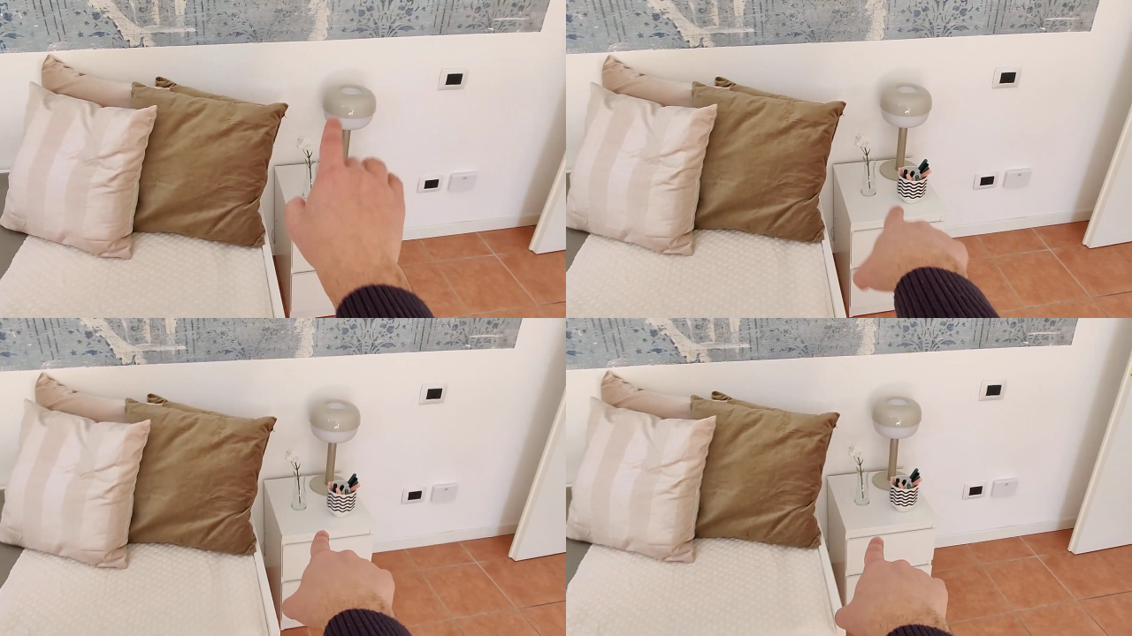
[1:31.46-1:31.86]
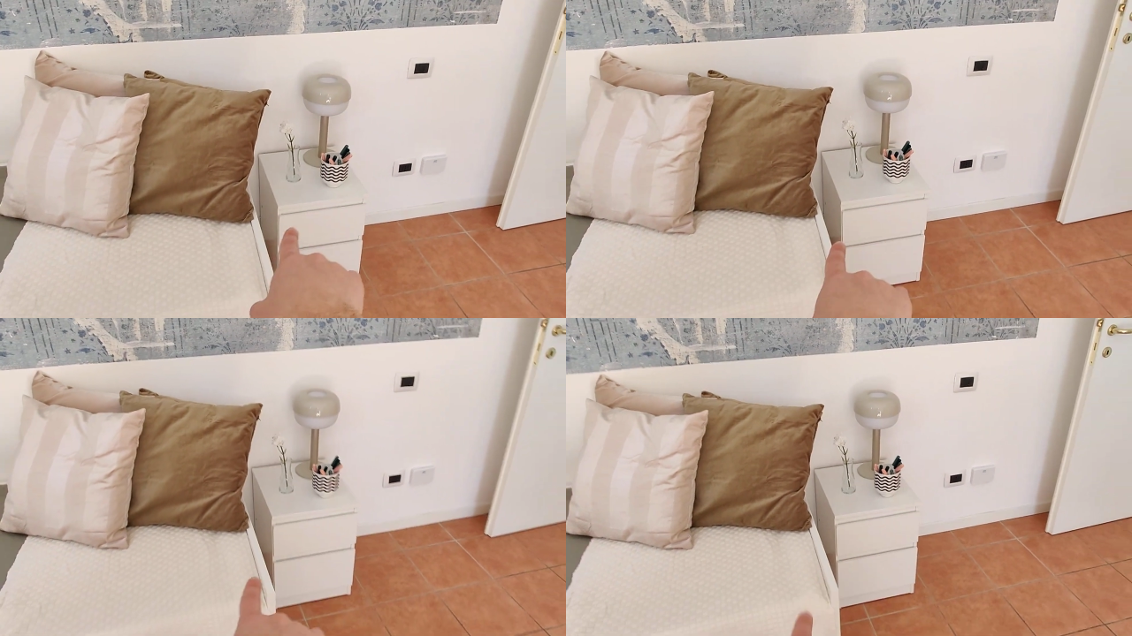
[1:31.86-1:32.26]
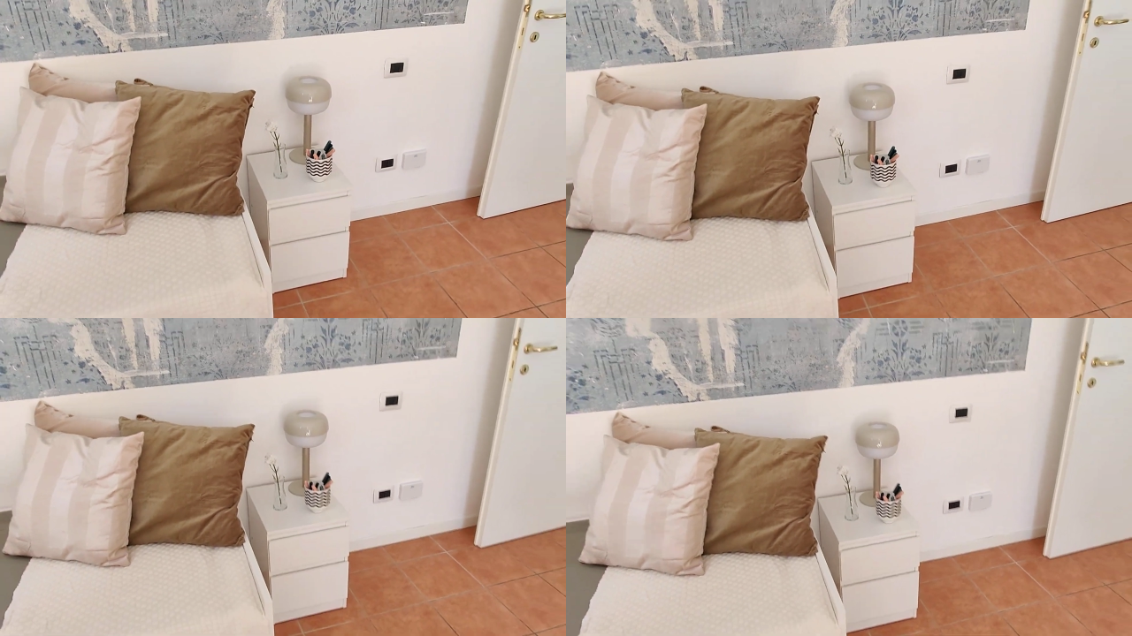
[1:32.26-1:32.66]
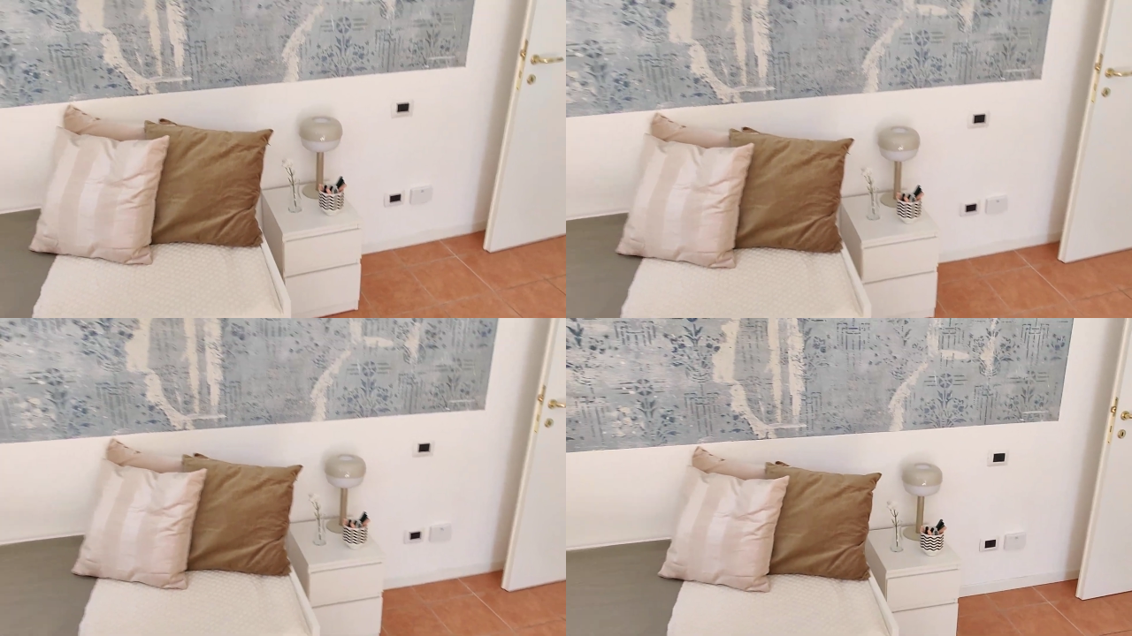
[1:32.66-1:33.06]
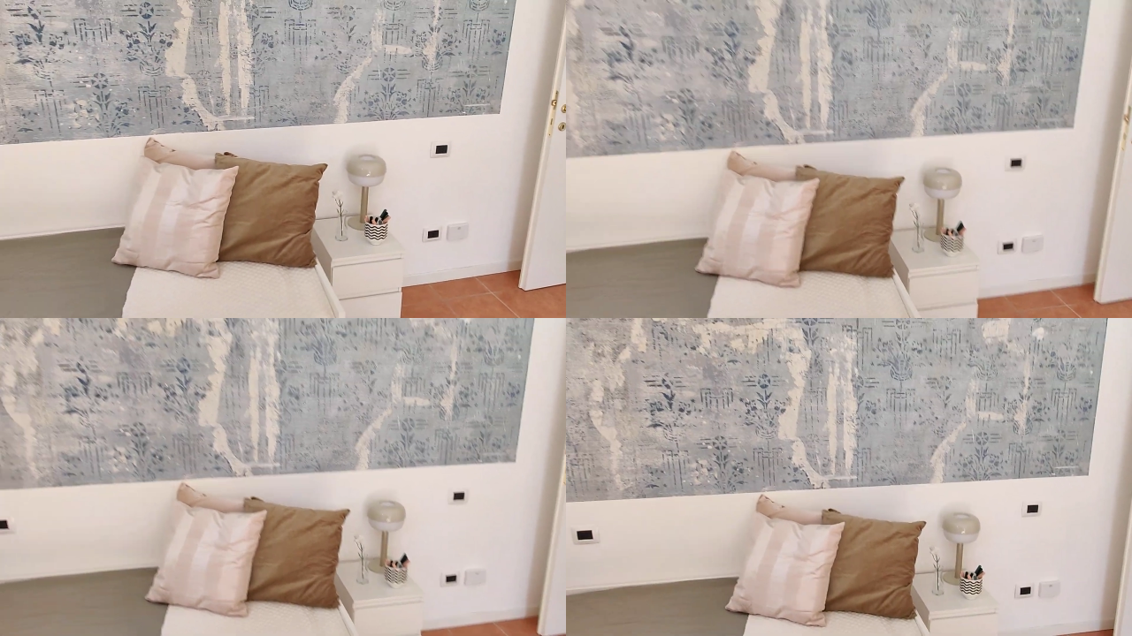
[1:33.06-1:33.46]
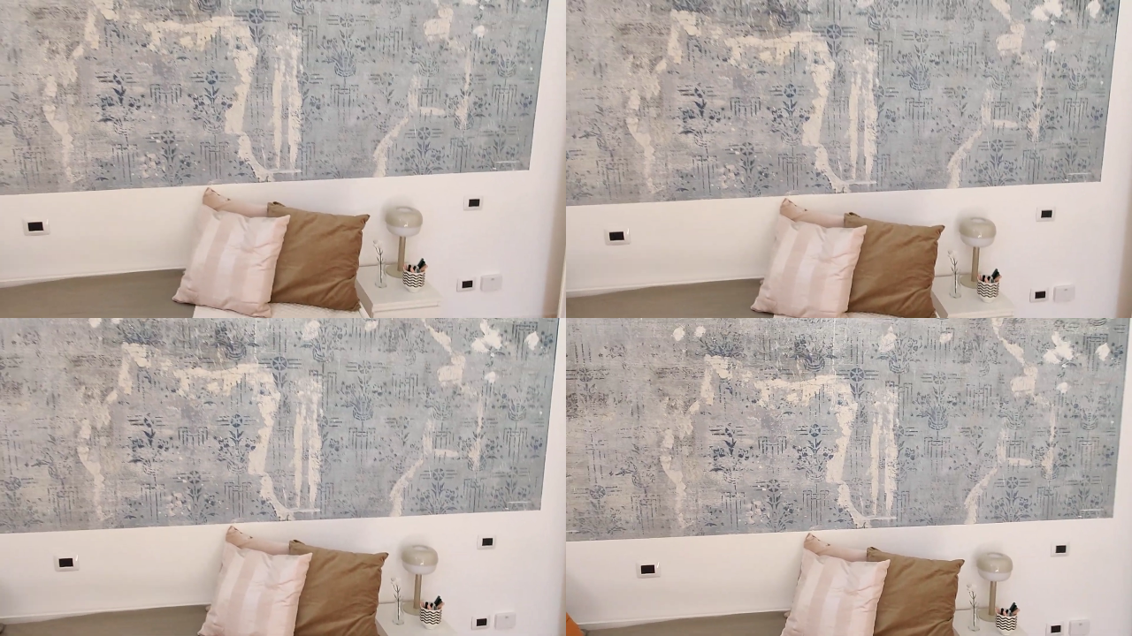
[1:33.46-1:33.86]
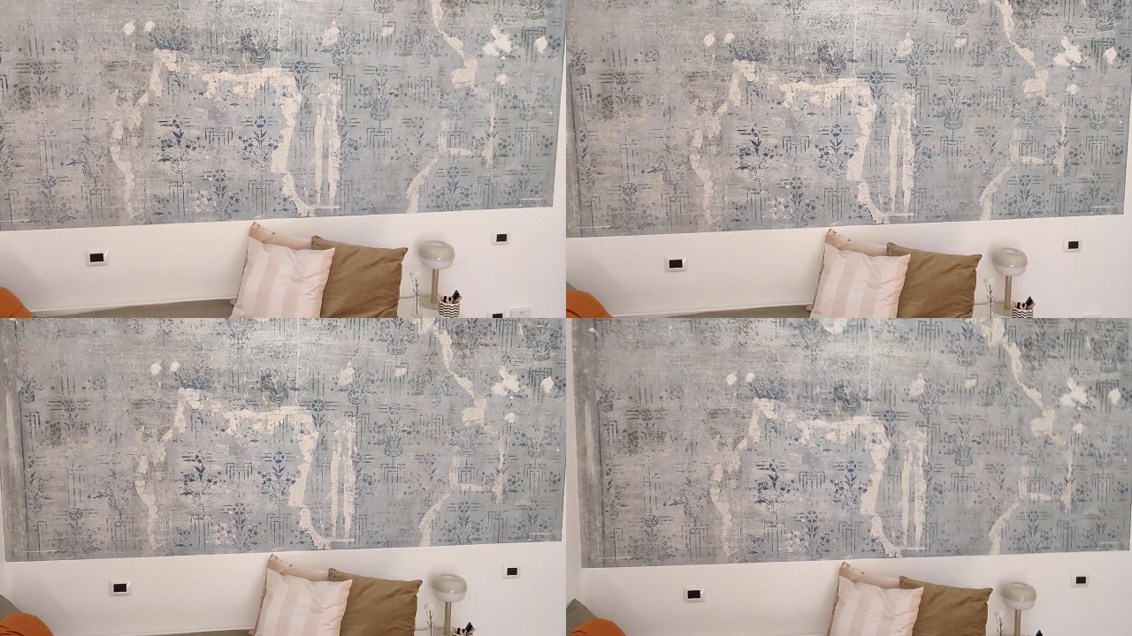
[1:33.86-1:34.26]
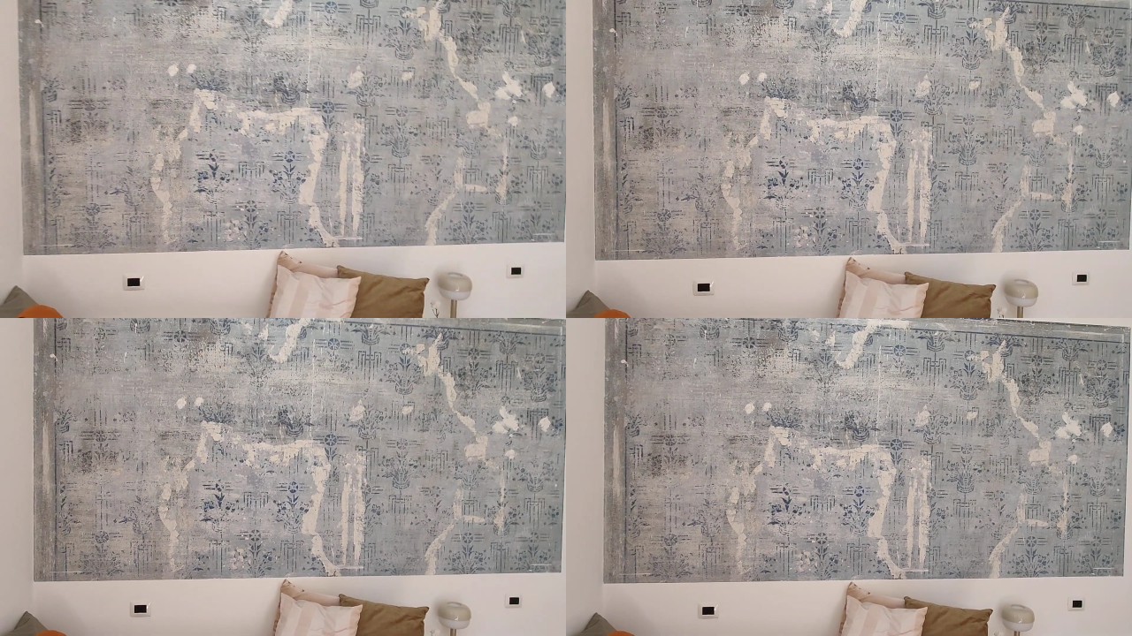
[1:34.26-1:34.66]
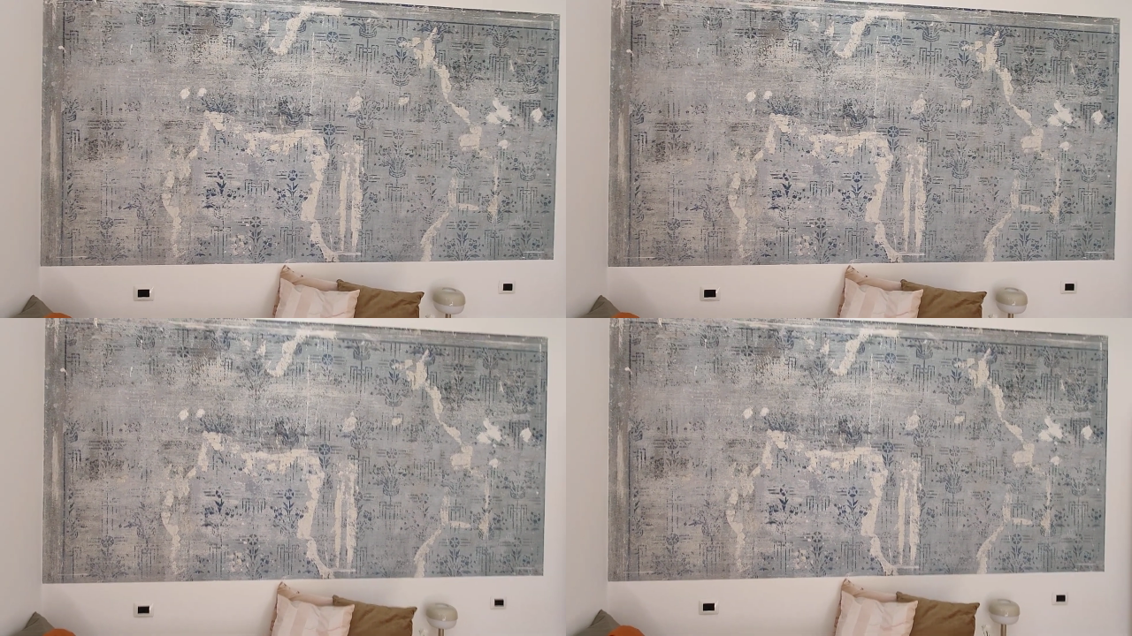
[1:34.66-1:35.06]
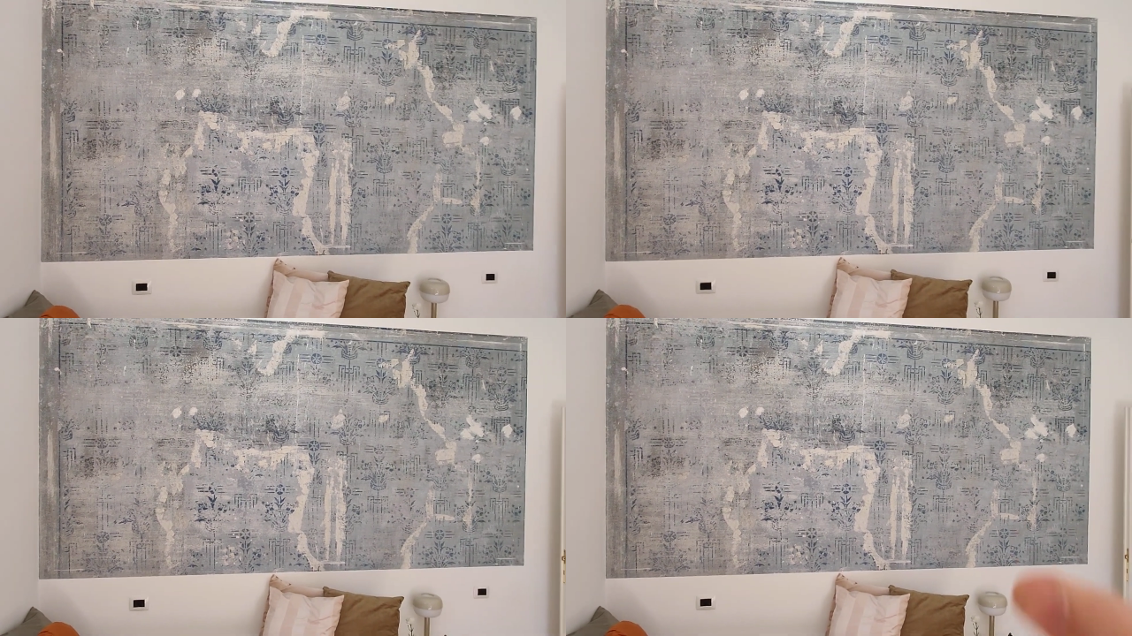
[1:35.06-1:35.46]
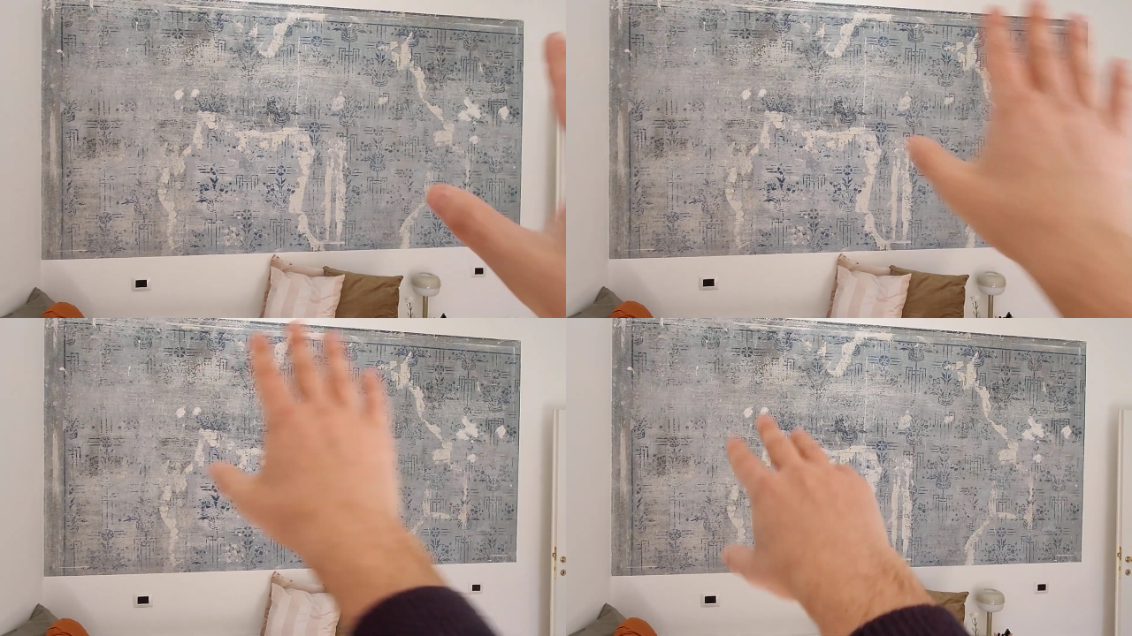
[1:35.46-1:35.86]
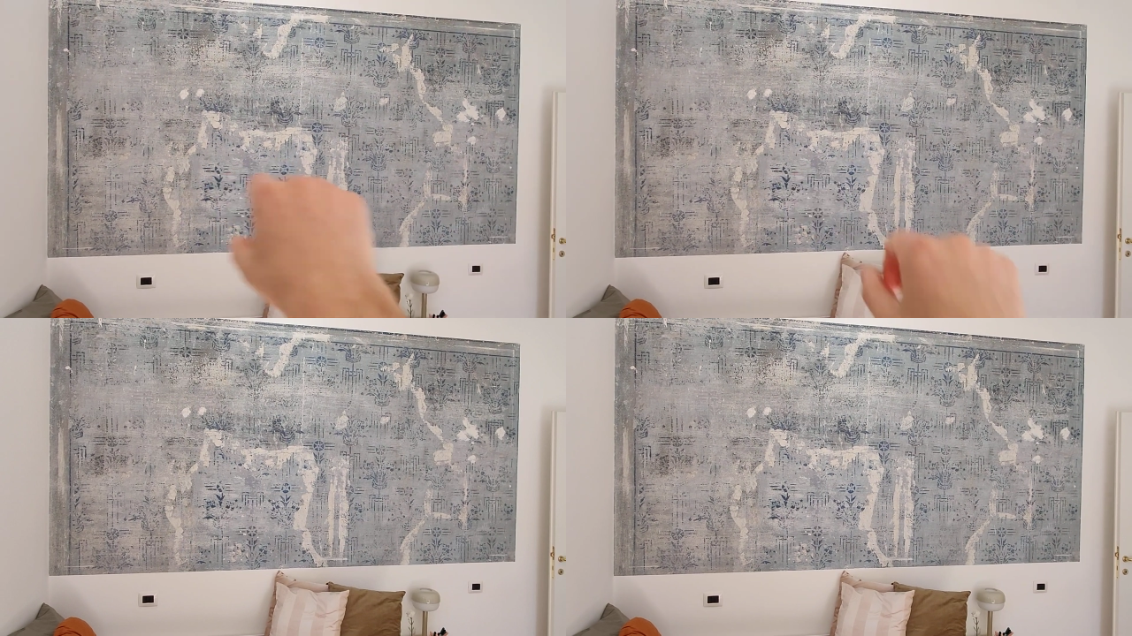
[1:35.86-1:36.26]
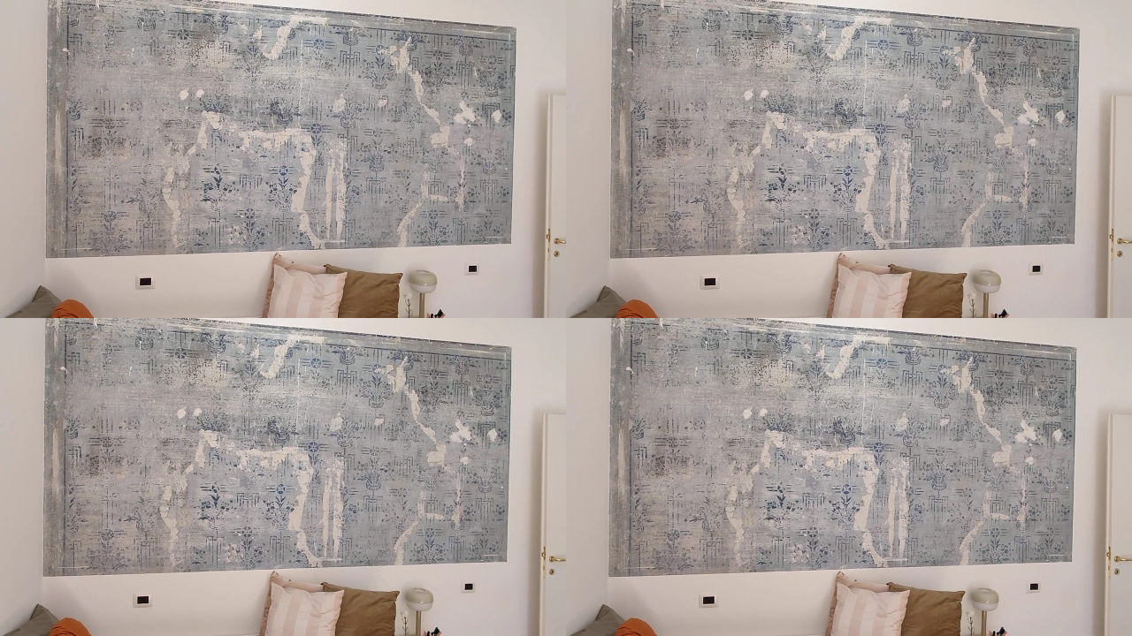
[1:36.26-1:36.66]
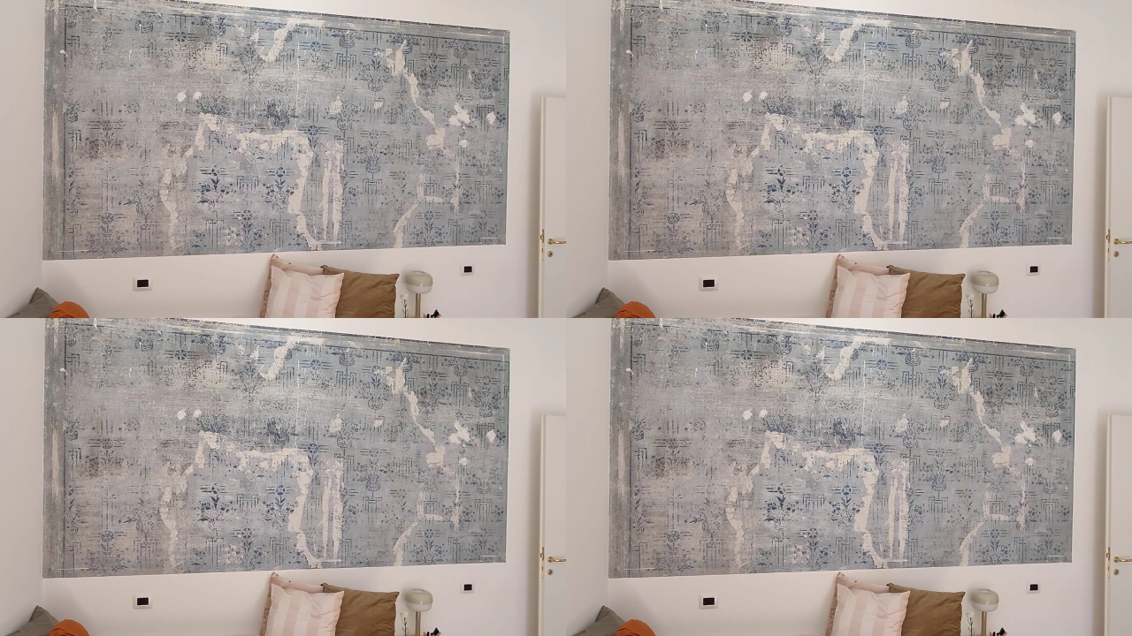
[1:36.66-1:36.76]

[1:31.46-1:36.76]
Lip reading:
[unreadable: no face in view]